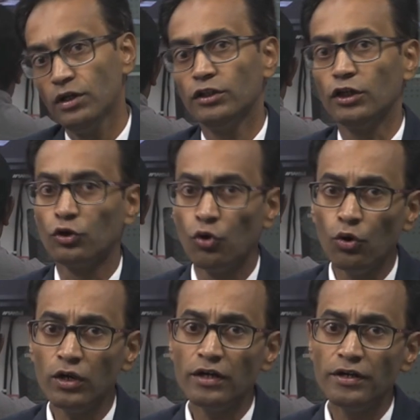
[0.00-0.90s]
The
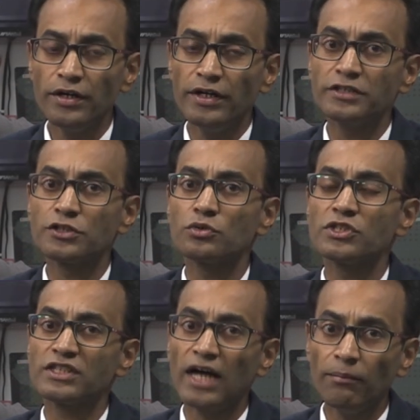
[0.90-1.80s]
goal is to
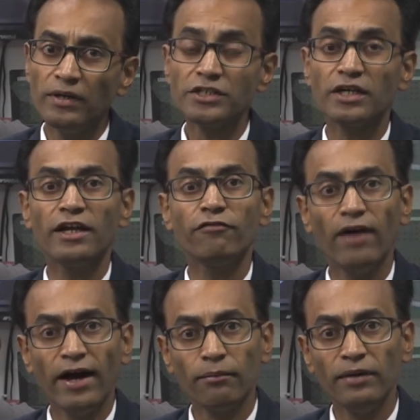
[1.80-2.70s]
establish an
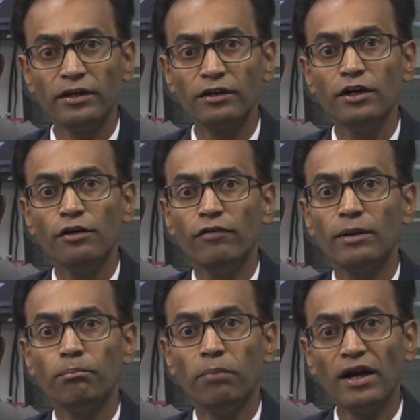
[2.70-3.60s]
environment where
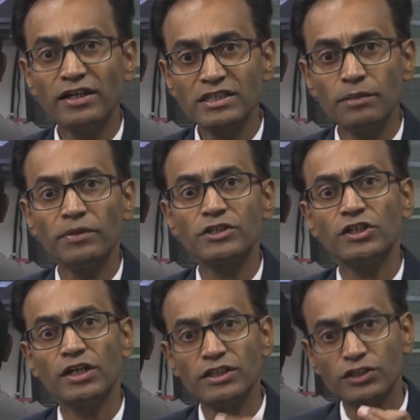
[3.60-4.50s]
participation
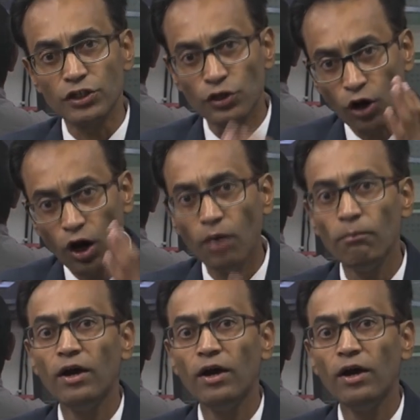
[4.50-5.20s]
is the norm